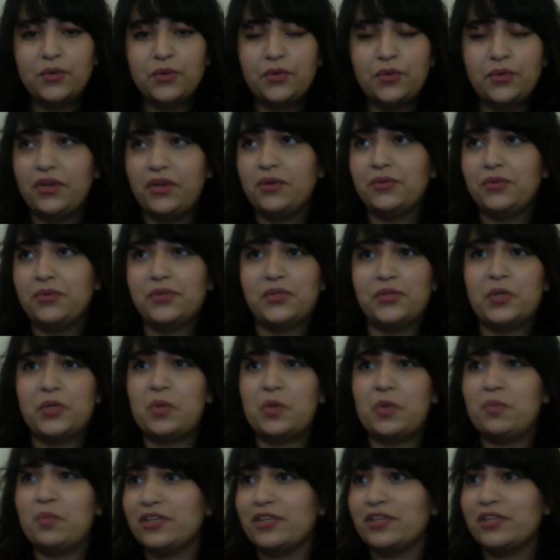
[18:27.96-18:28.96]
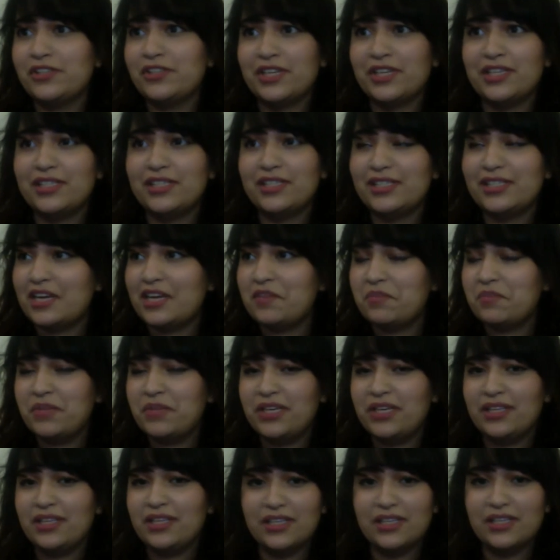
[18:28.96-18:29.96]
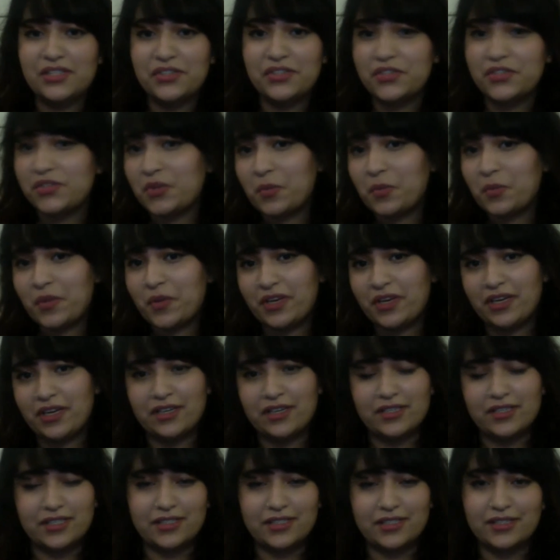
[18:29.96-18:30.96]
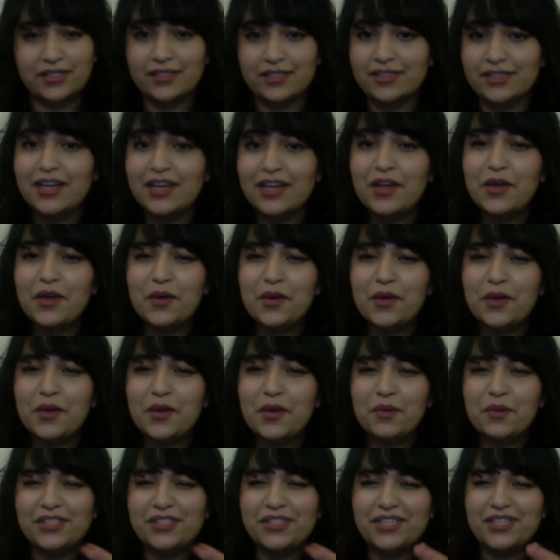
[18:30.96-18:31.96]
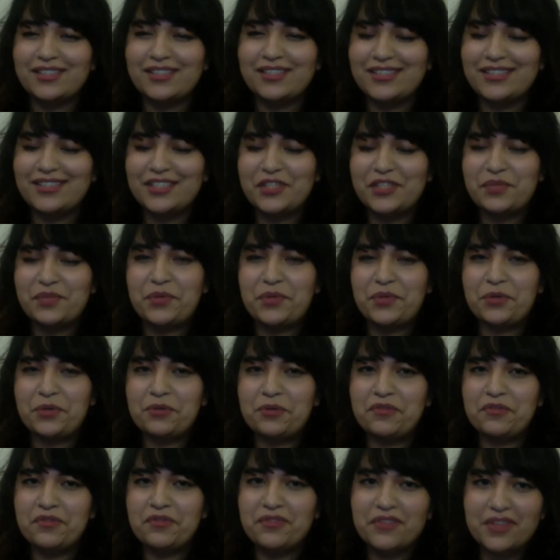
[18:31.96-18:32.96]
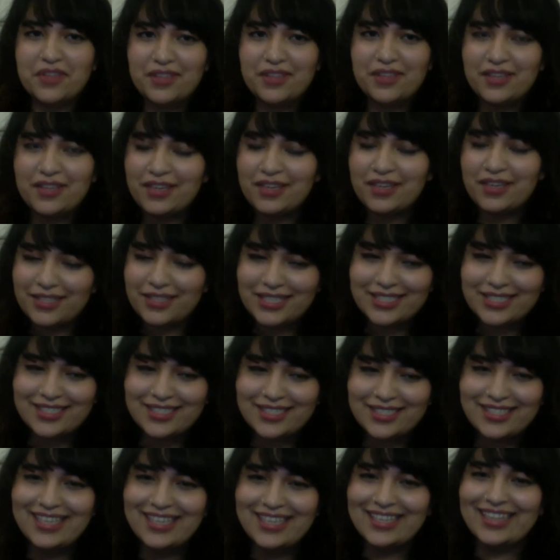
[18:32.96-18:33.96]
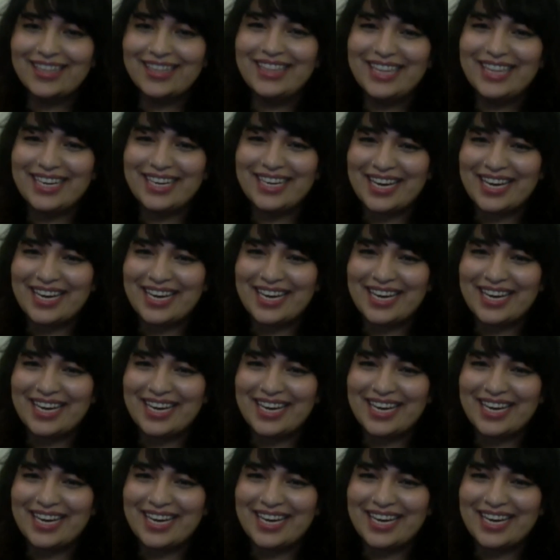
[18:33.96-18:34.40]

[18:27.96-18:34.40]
who knew so much and sent me links to so many articles, which doesn't disprove the theories